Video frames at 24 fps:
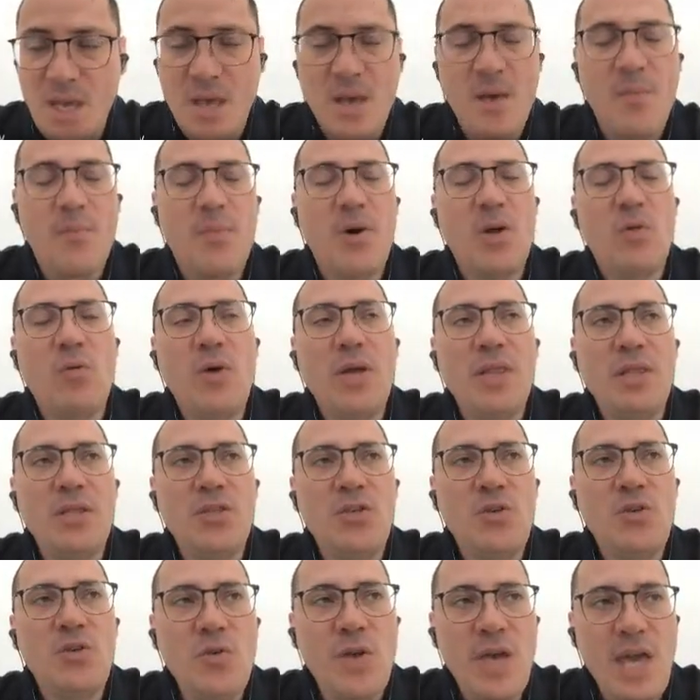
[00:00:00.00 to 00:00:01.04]
But when
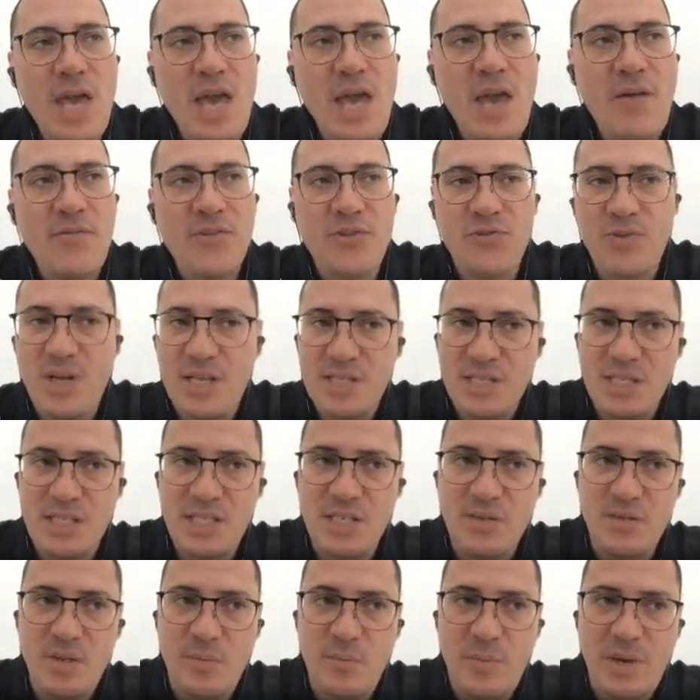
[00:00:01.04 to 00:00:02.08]
you have
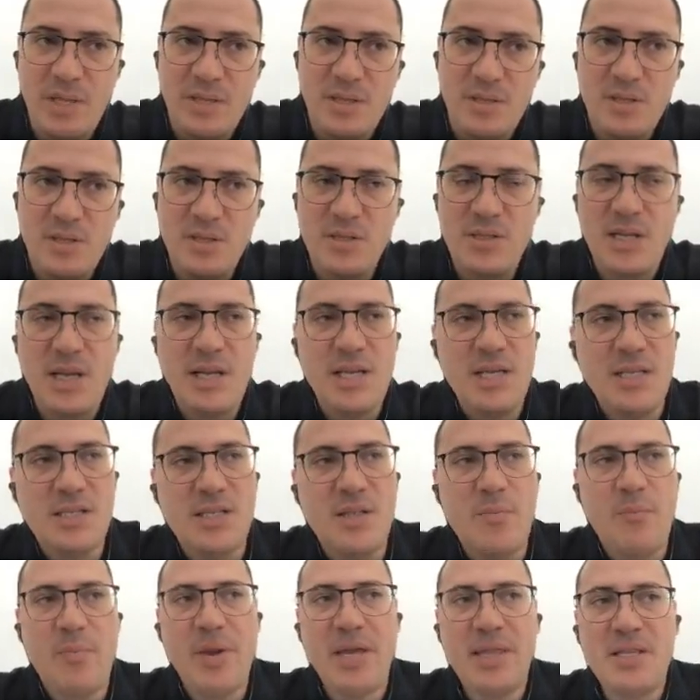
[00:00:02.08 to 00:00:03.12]
transitive dependencies, that is
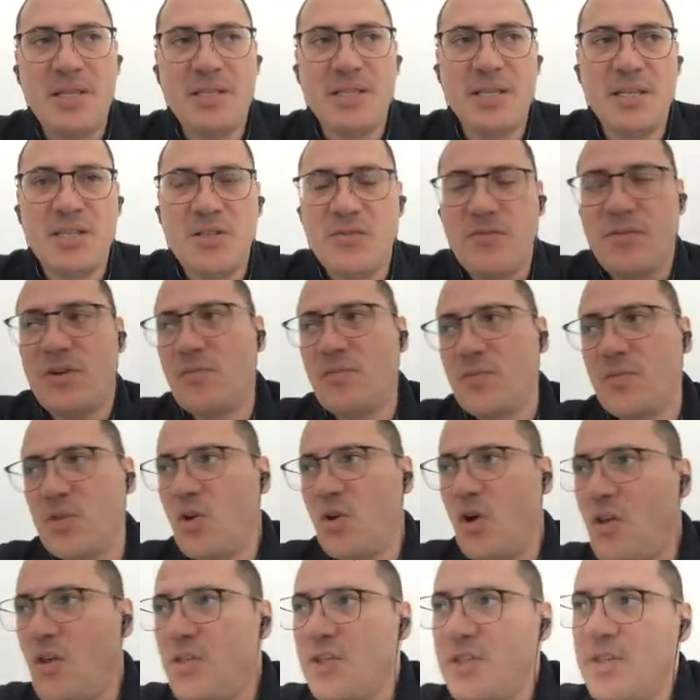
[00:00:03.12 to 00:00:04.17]
dependencies from
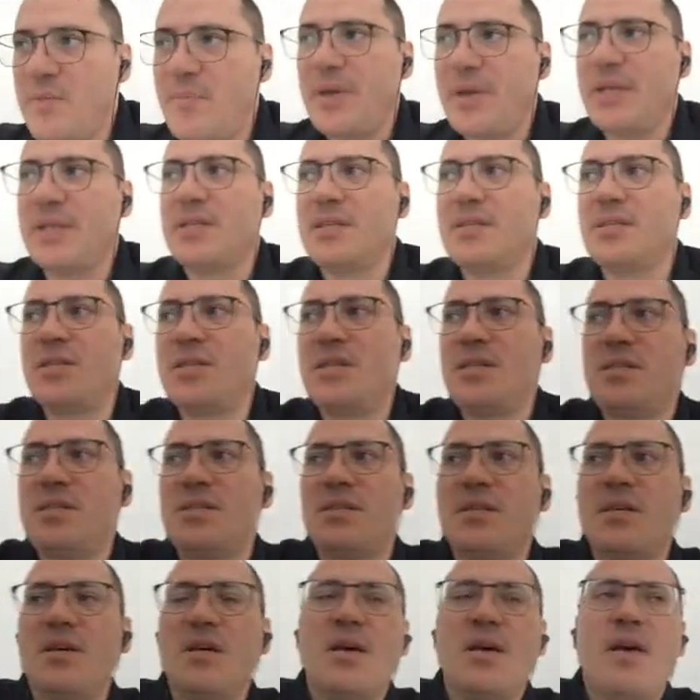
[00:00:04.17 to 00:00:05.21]
your other
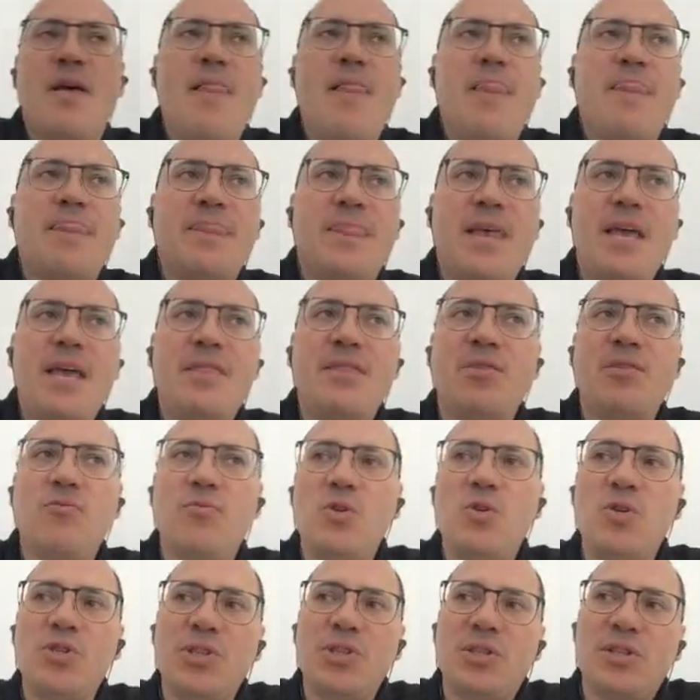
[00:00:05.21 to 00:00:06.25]
dependencies, then the
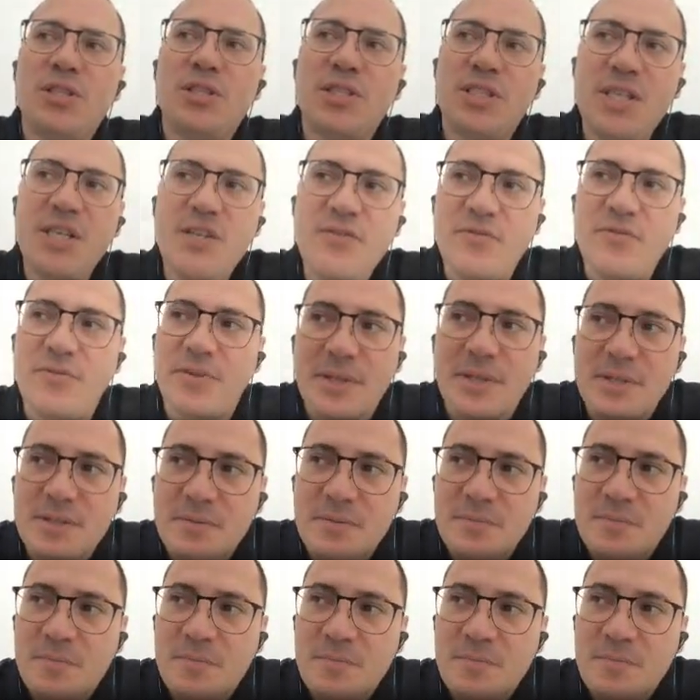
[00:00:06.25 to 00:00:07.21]
rules are different.